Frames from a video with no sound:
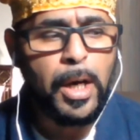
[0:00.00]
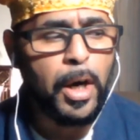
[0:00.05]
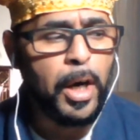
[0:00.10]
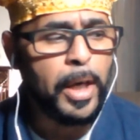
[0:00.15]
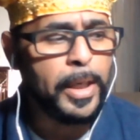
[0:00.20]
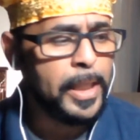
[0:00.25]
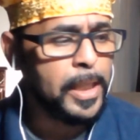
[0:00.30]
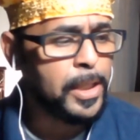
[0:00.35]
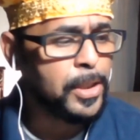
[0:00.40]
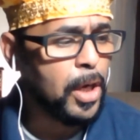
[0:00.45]

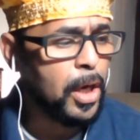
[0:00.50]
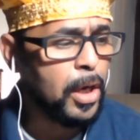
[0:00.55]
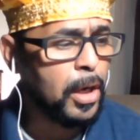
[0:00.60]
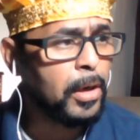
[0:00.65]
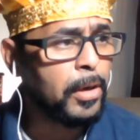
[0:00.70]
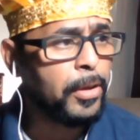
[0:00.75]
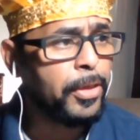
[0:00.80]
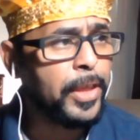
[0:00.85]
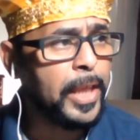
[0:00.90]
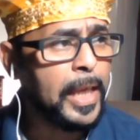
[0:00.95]
on this
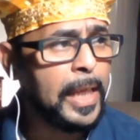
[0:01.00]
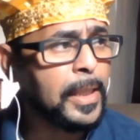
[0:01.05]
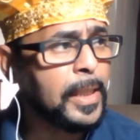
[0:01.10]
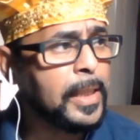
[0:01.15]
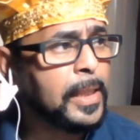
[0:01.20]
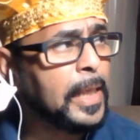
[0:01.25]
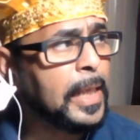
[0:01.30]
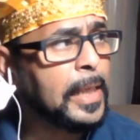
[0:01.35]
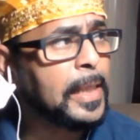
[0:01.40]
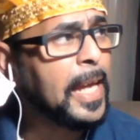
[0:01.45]
earth,
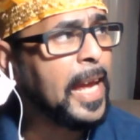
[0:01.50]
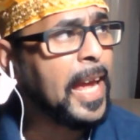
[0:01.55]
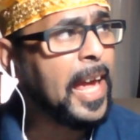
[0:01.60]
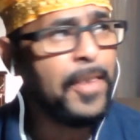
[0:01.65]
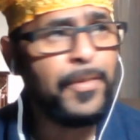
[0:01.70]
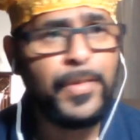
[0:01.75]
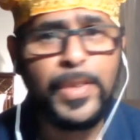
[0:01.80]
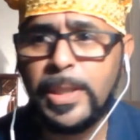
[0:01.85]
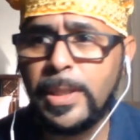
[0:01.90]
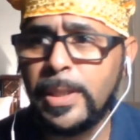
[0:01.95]
in the
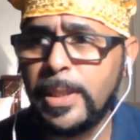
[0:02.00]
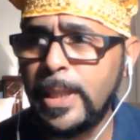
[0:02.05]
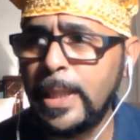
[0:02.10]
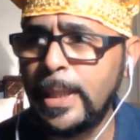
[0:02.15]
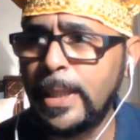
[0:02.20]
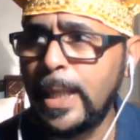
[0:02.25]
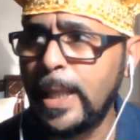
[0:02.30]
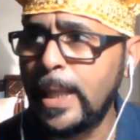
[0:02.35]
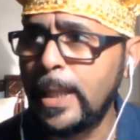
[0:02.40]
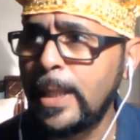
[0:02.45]
heavens,
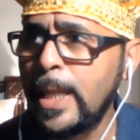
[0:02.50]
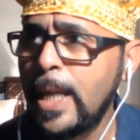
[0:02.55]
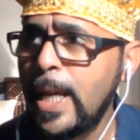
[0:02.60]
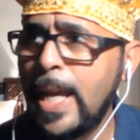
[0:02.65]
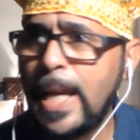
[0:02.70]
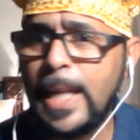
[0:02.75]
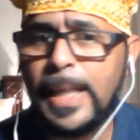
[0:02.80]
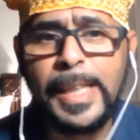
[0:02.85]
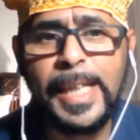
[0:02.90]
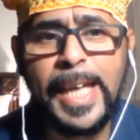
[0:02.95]
in
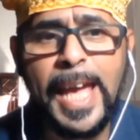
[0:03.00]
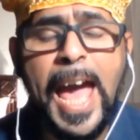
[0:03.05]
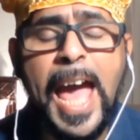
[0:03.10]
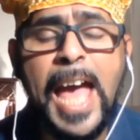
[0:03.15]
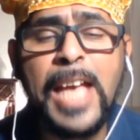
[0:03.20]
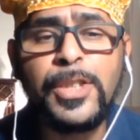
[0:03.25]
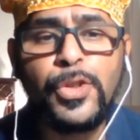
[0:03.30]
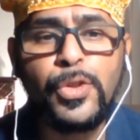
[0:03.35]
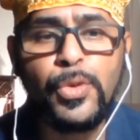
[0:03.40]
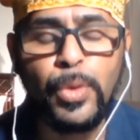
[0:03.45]
the
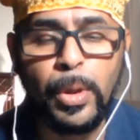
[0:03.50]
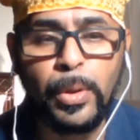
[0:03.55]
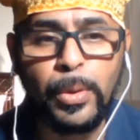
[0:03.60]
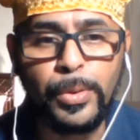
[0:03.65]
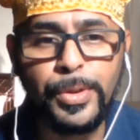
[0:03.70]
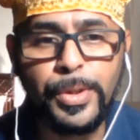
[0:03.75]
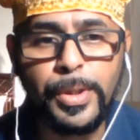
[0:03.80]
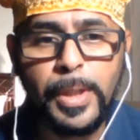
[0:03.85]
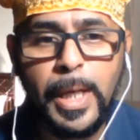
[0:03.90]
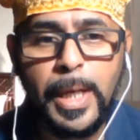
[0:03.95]

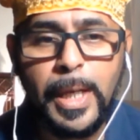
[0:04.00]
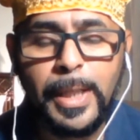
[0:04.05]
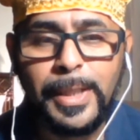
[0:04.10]
astros,